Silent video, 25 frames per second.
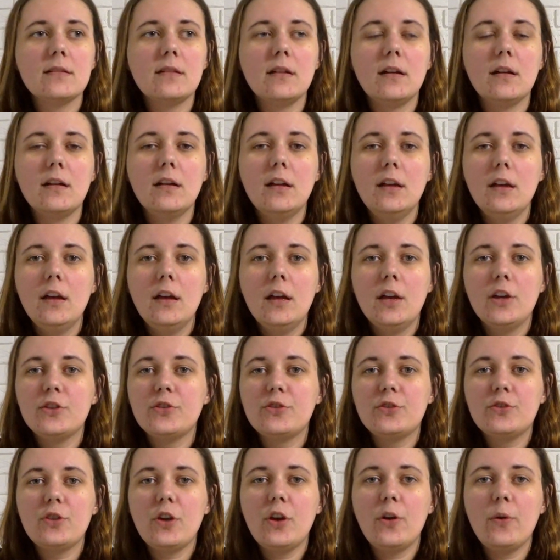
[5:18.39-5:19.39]
a
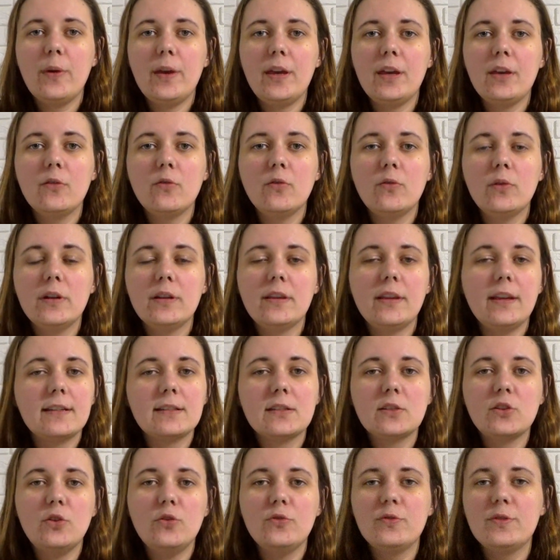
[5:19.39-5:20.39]
showing or an
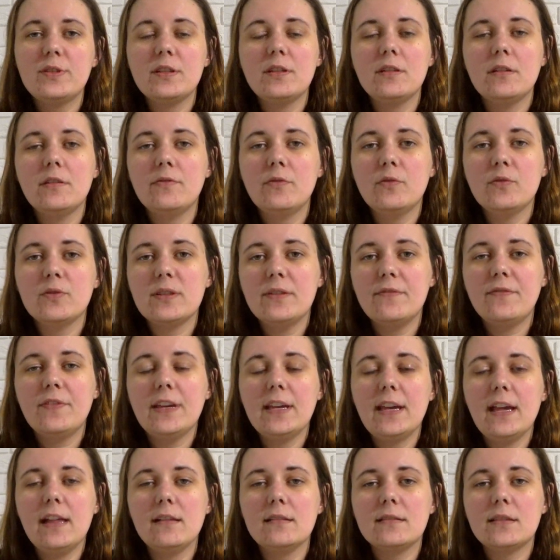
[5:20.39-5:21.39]
exclusive or
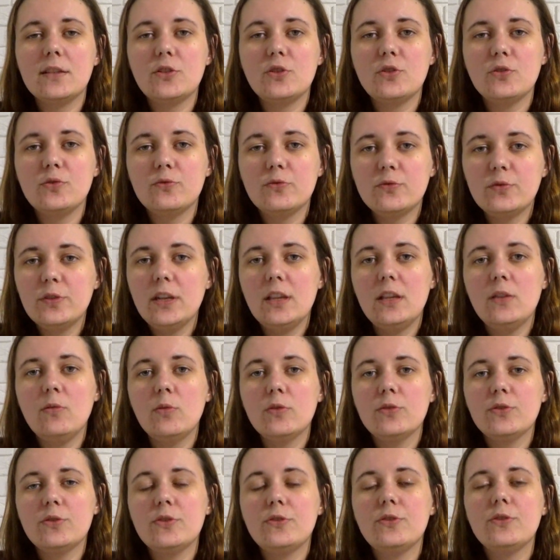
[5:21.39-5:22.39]
something else that you really
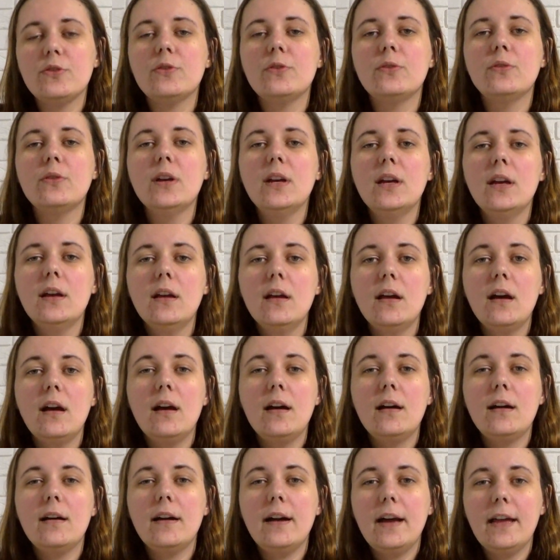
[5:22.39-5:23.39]
want to do,
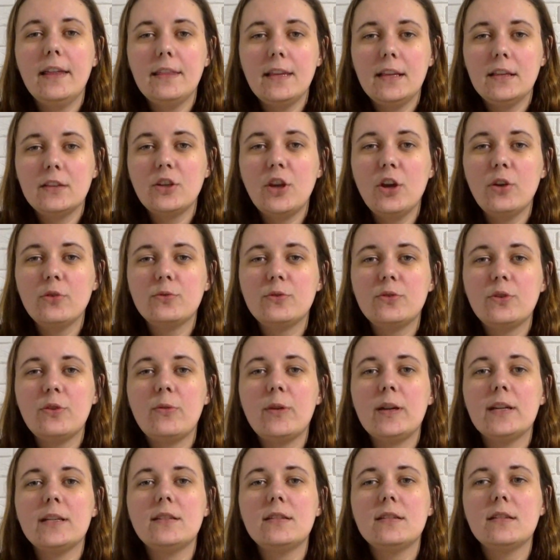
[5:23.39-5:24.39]
and then go
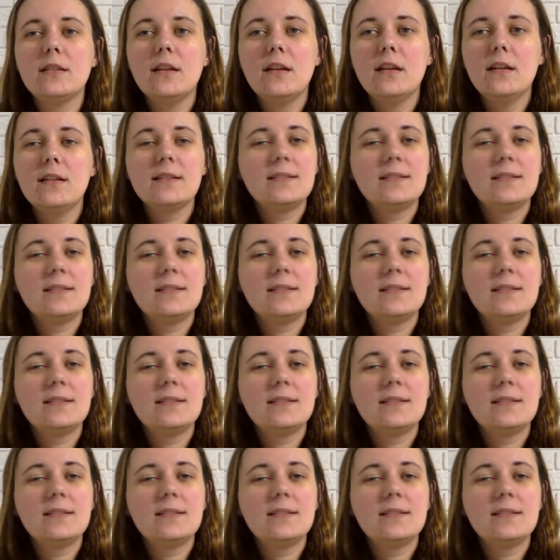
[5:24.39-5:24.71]
do it.